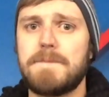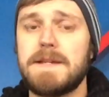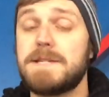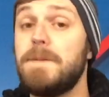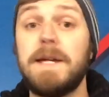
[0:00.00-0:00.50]

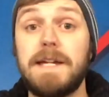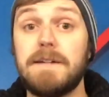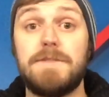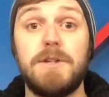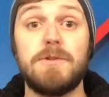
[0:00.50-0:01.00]
Speaking
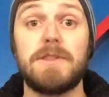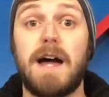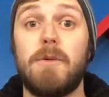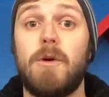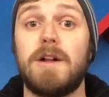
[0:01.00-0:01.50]
of youth,
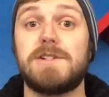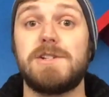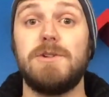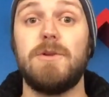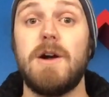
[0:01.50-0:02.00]
I want
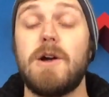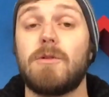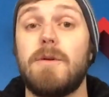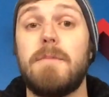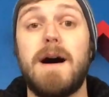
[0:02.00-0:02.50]
to
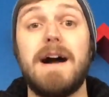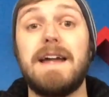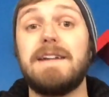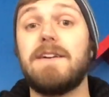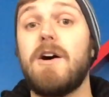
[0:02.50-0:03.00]

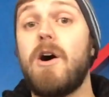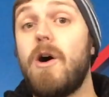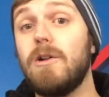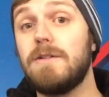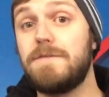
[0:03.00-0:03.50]
remind
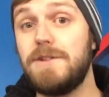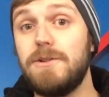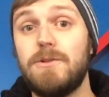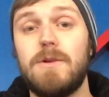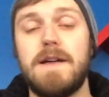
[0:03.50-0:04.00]
all of
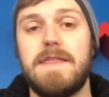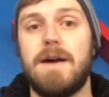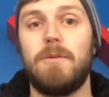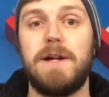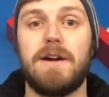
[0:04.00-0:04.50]
you
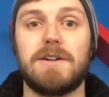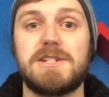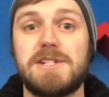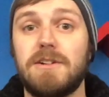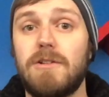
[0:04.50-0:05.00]
that we are
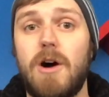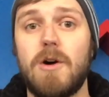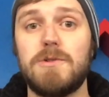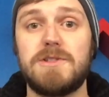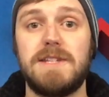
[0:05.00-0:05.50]
still
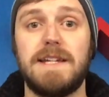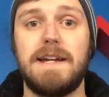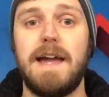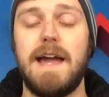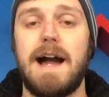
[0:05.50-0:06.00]

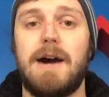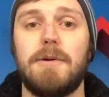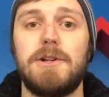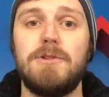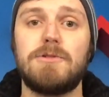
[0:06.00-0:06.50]
hosting our
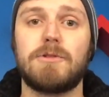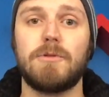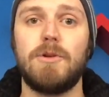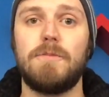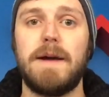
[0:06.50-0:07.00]
youth
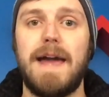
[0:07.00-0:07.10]
group